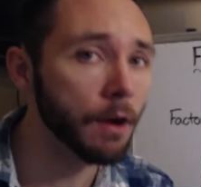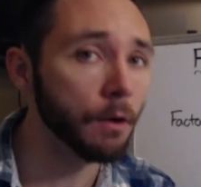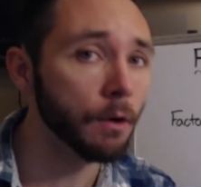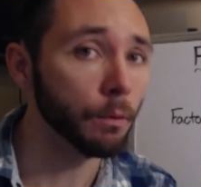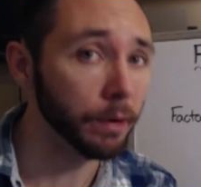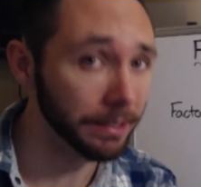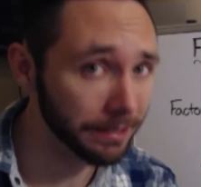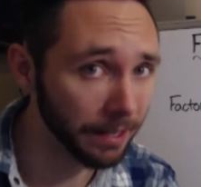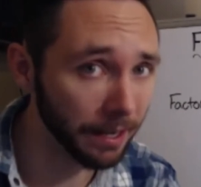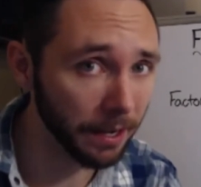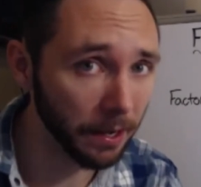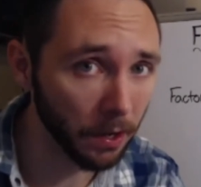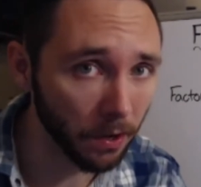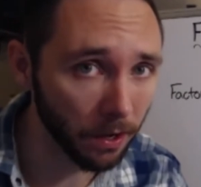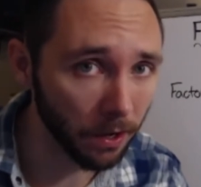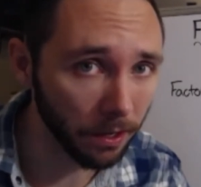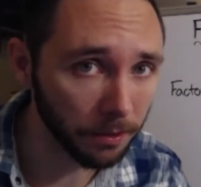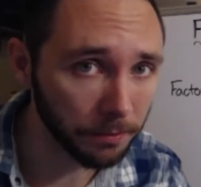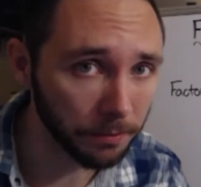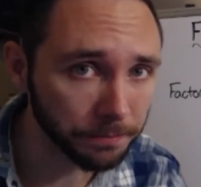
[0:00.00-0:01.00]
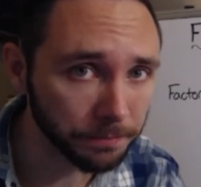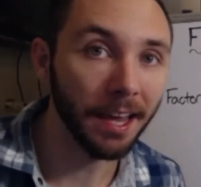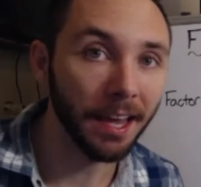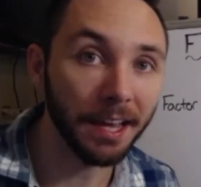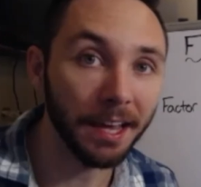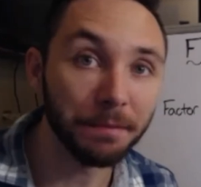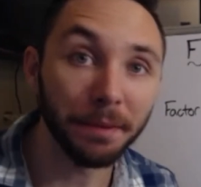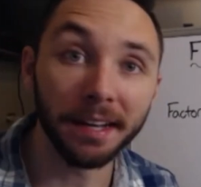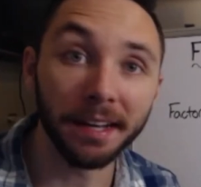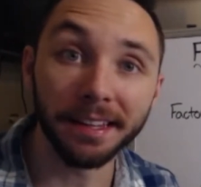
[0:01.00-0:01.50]
We did it all.
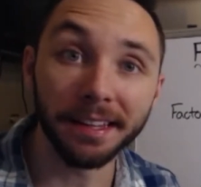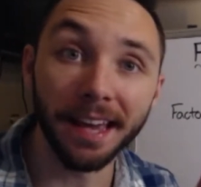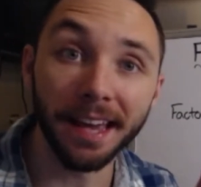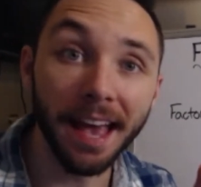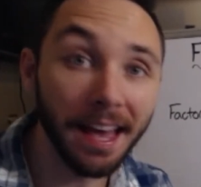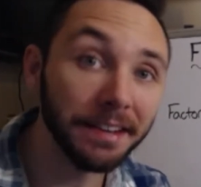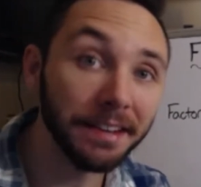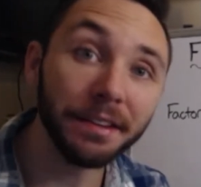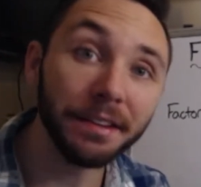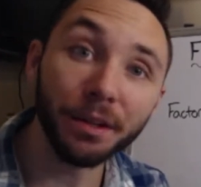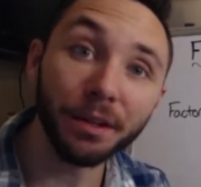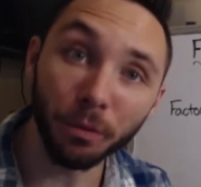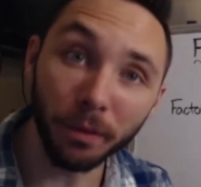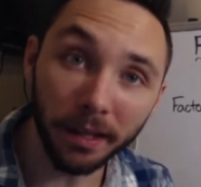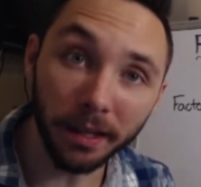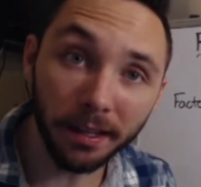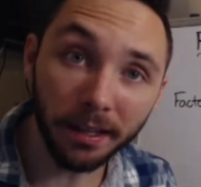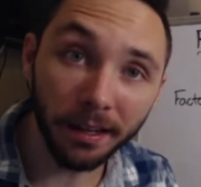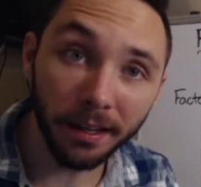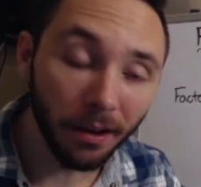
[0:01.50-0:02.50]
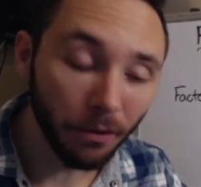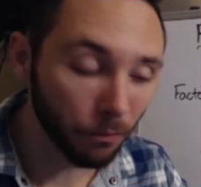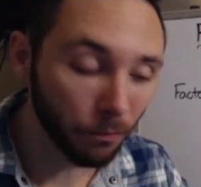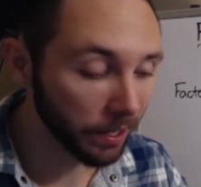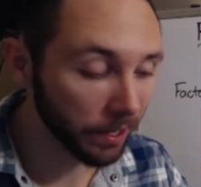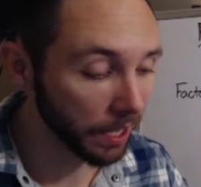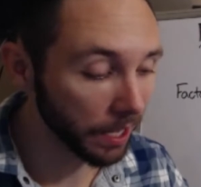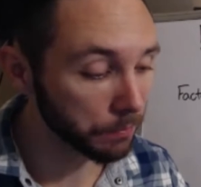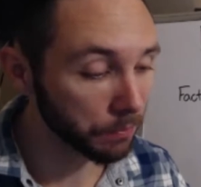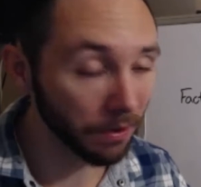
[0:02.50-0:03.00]
And by the end of the week, we
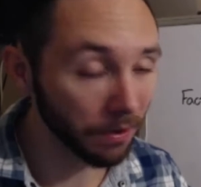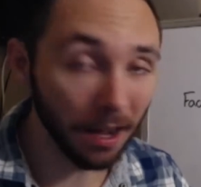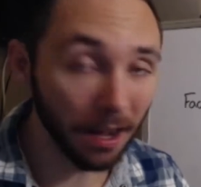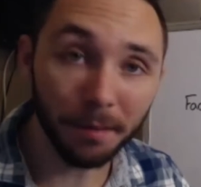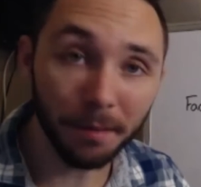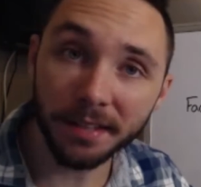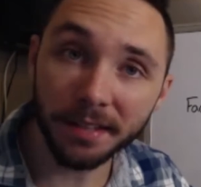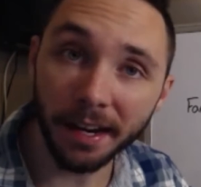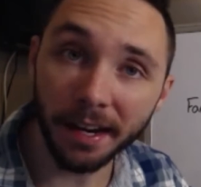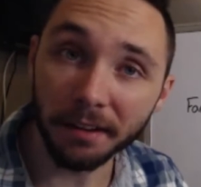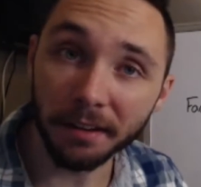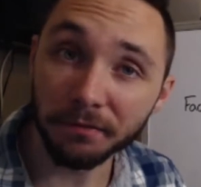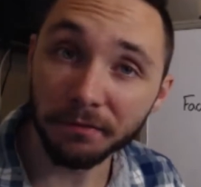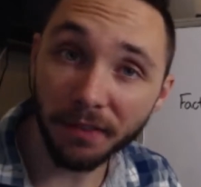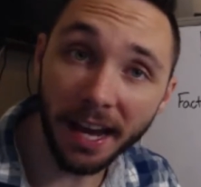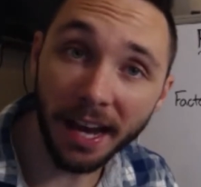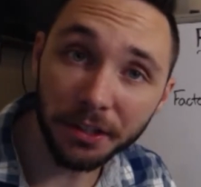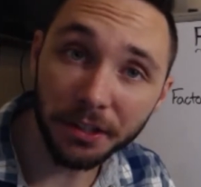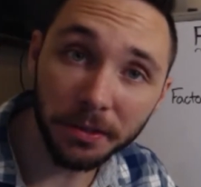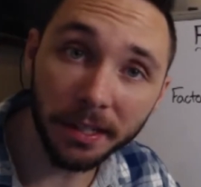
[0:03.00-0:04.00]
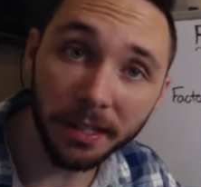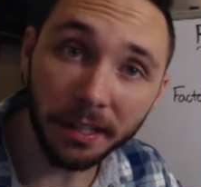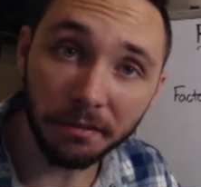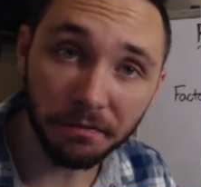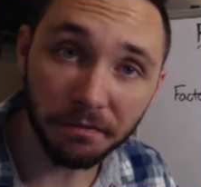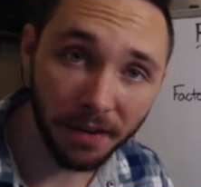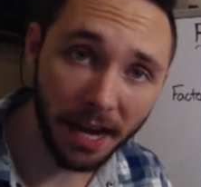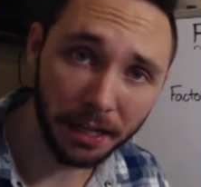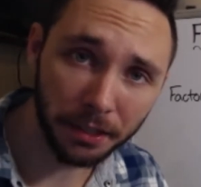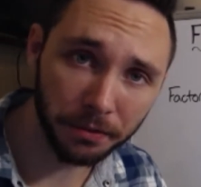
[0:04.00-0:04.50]
had problems that had factoring and
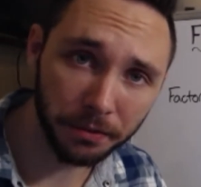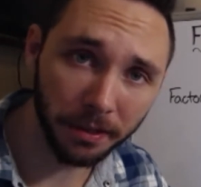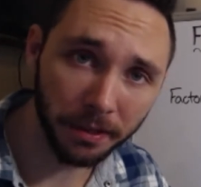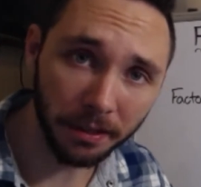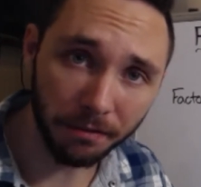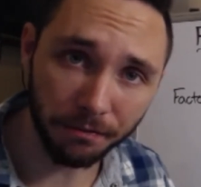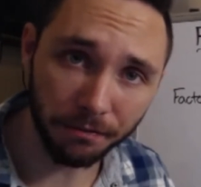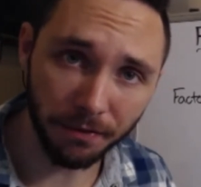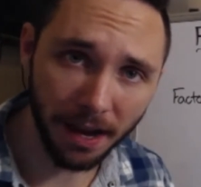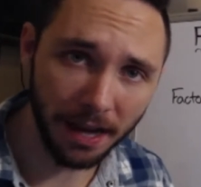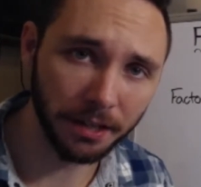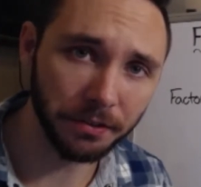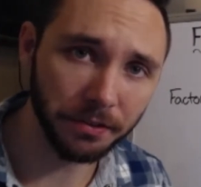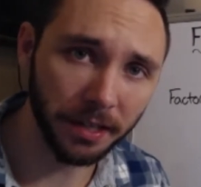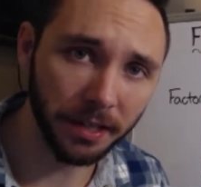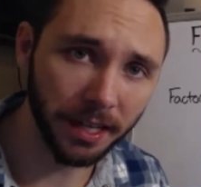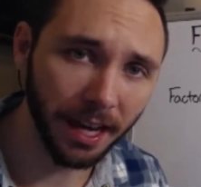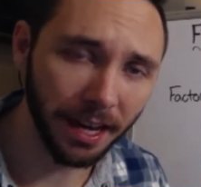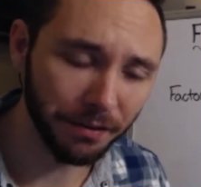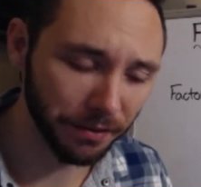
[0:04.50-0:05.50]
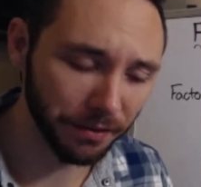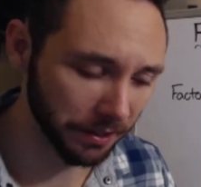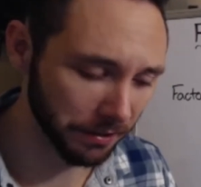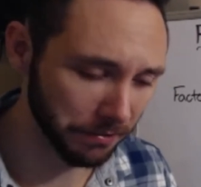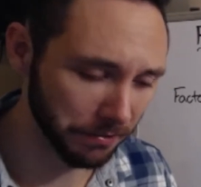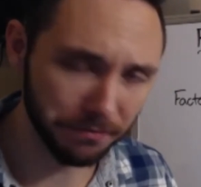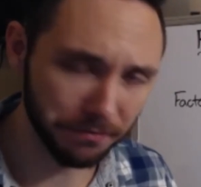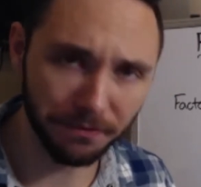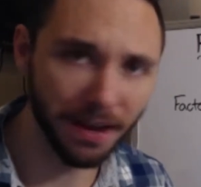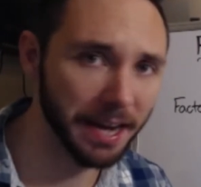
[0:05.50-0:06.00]
factoring and factoring, kind of like a
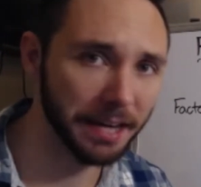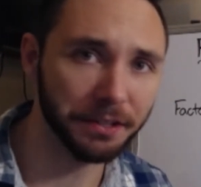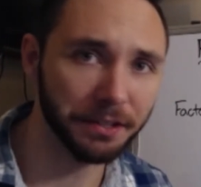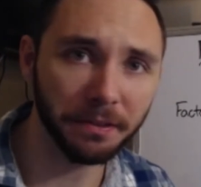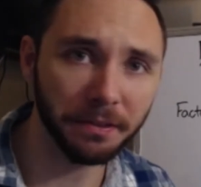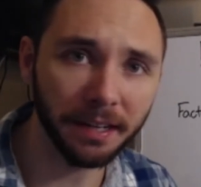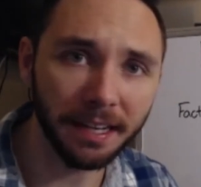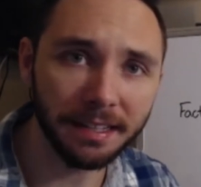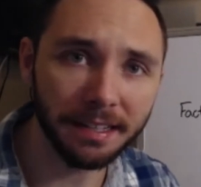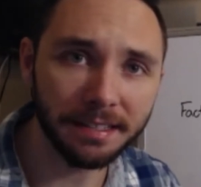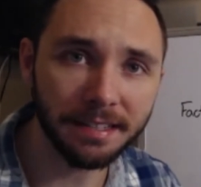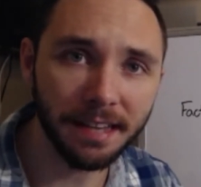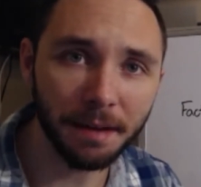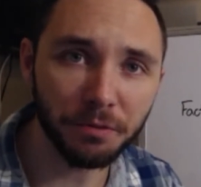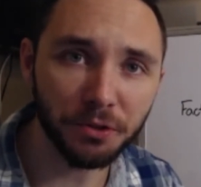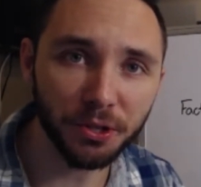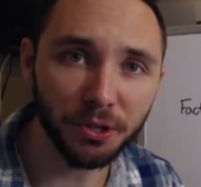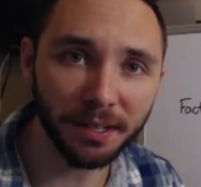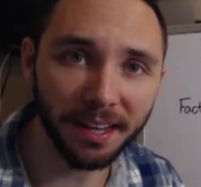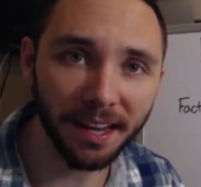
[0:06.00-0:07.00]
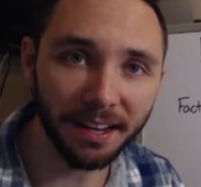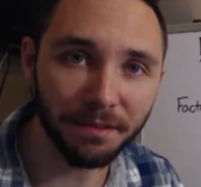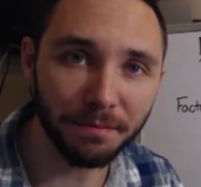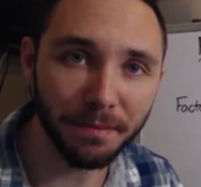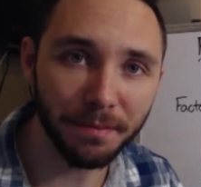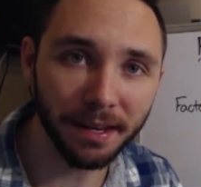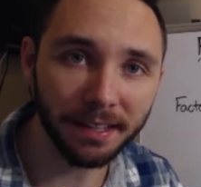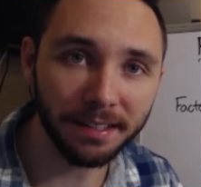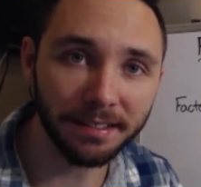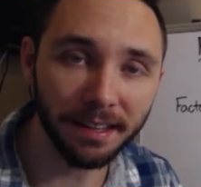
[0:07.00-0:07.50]
factoring inception kind of
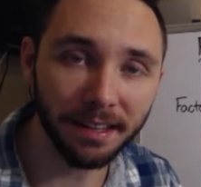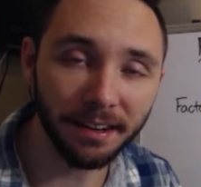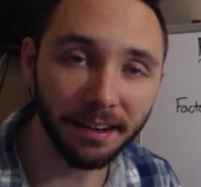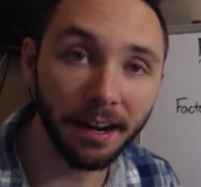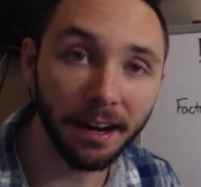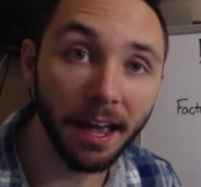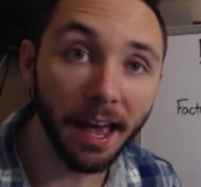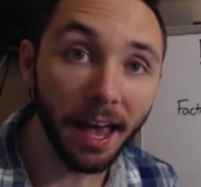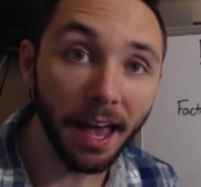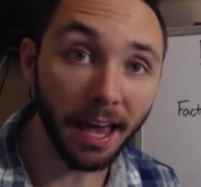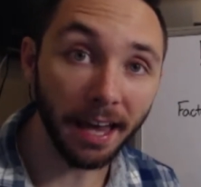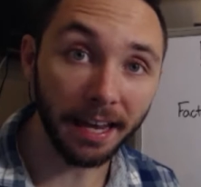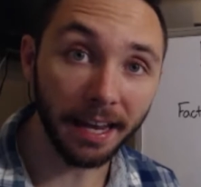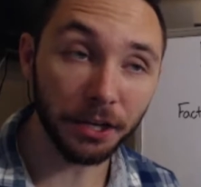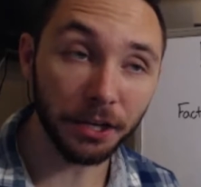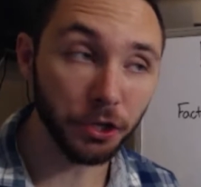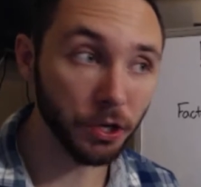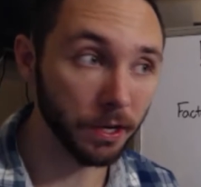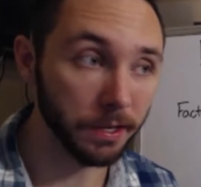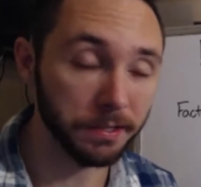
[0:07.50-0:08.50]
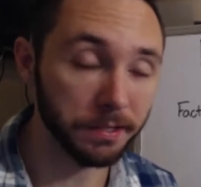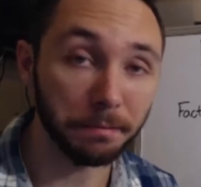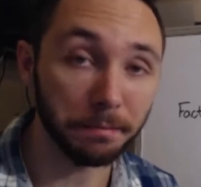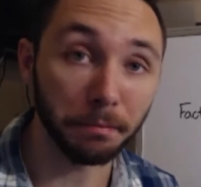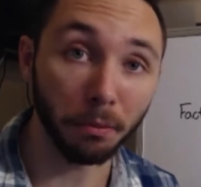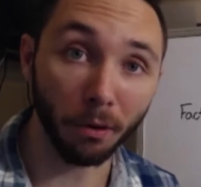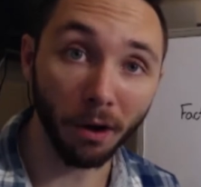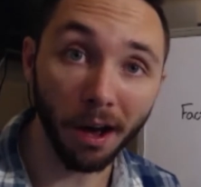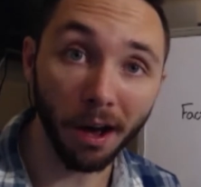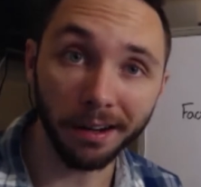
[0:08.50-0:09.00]
mix there, and it just
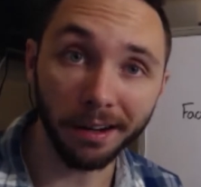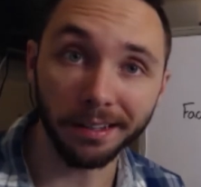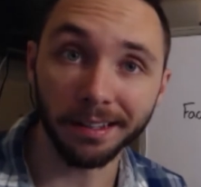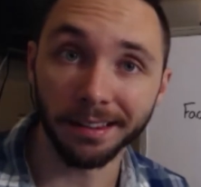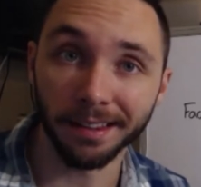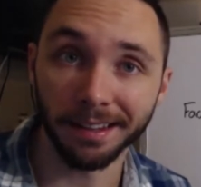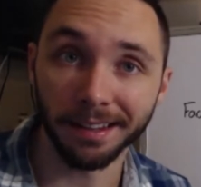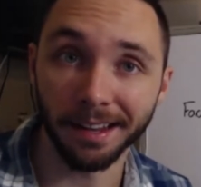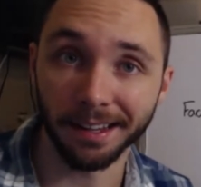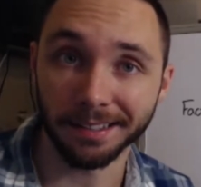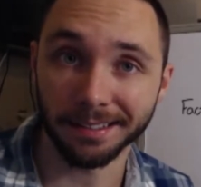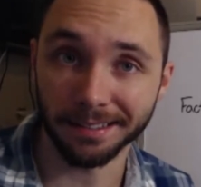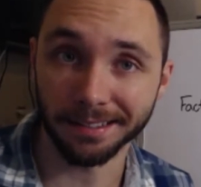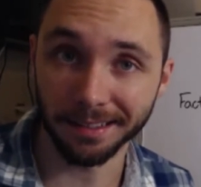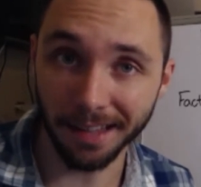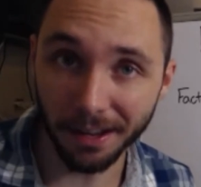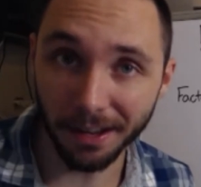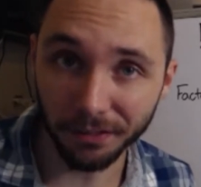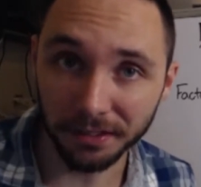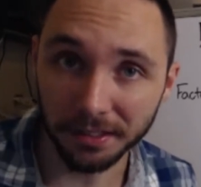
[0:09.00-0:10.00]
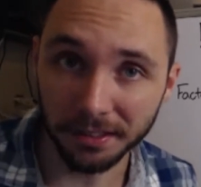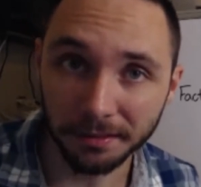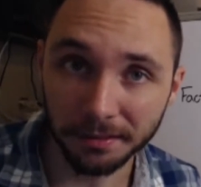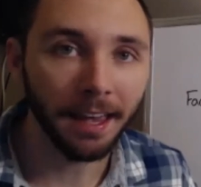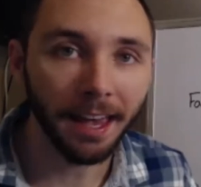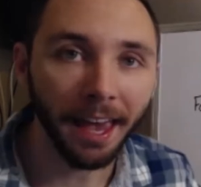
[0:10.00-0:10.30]
brought it to the next level.